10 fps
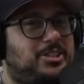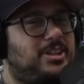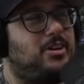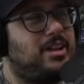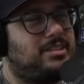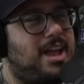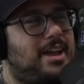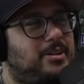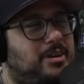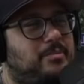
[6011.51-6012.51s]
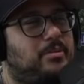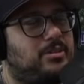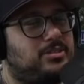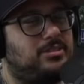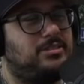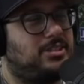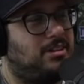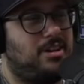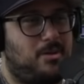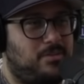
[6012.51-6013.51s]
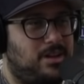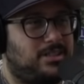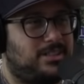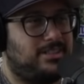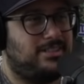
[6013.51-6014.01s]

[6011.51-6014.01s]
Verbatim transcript: Joe gets angry. Personal Joe, not much.